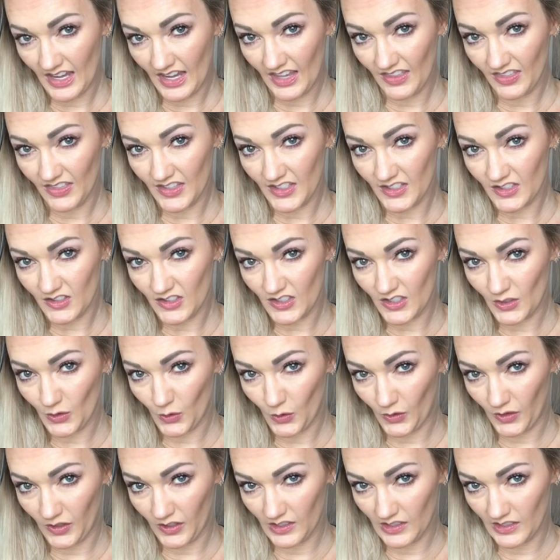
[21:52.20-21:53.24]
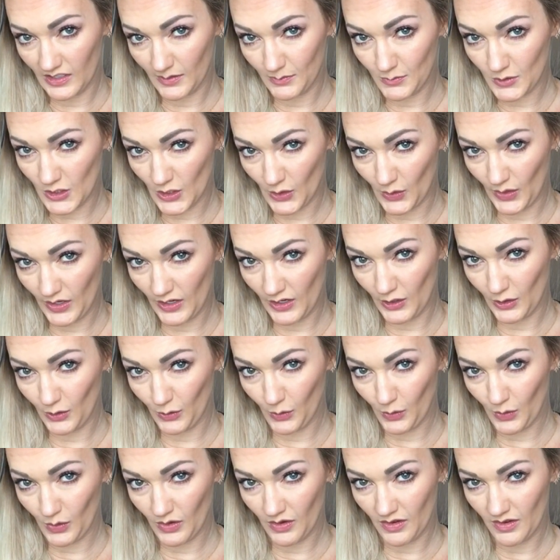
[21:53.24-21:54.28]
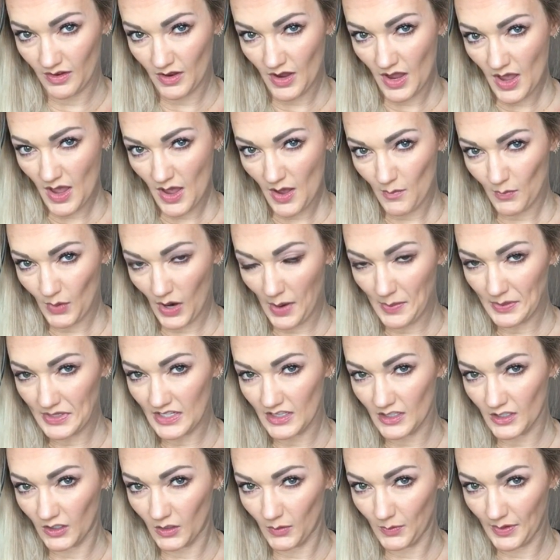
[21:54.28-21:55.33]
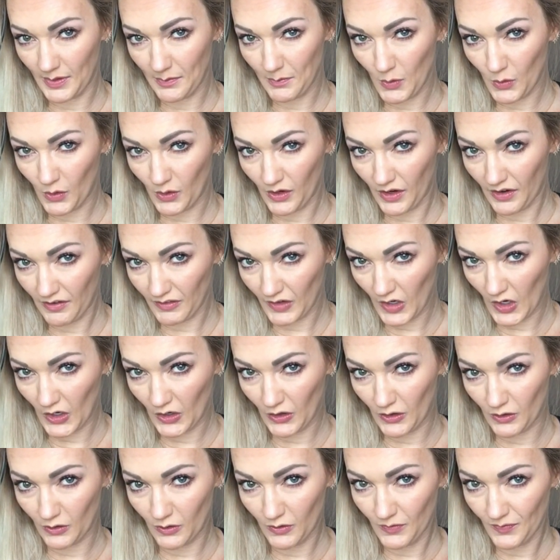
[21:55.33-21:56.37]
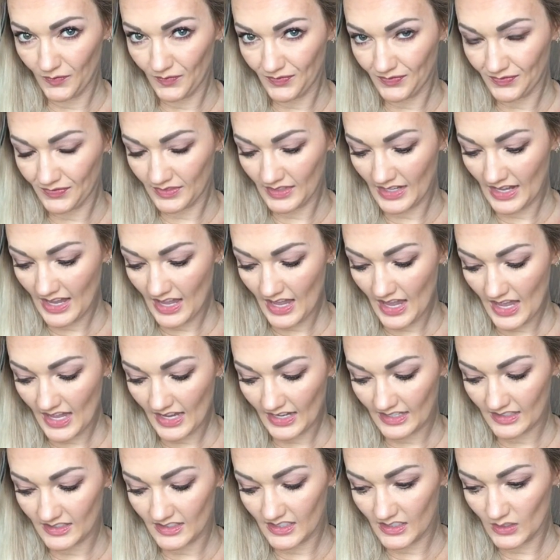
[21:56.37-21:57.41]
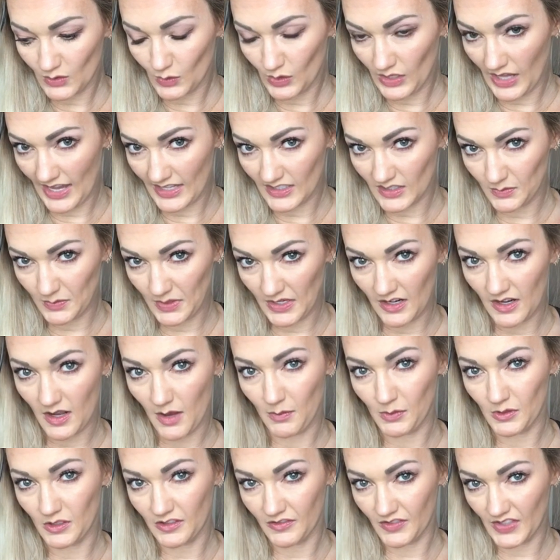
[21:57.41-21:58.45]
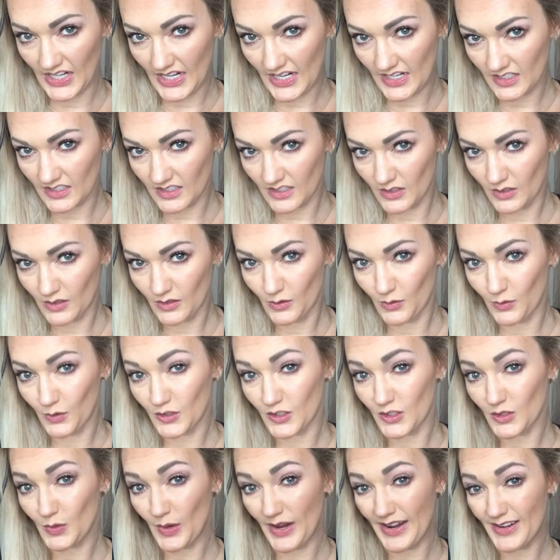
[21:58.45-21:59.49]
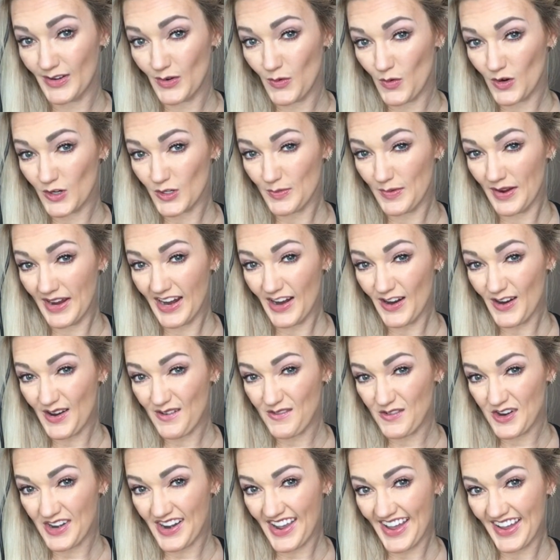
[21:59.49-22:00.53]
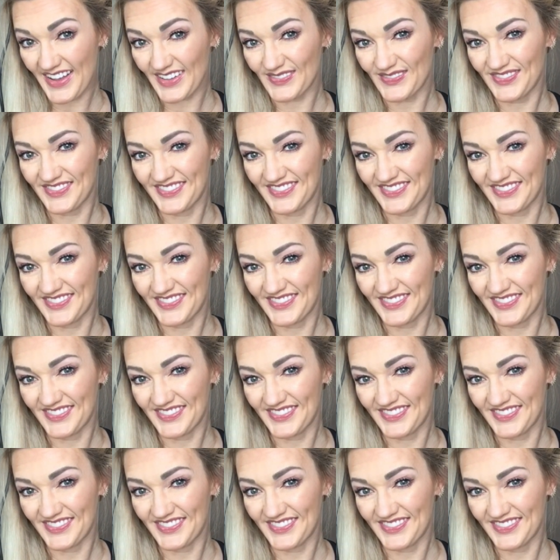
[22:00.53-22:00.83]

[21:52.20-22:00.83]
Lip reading: in this tutorial, I'm showing you probably a little bit more of curl, because this will last me a couple of days, which is why I don't wash my hair every day.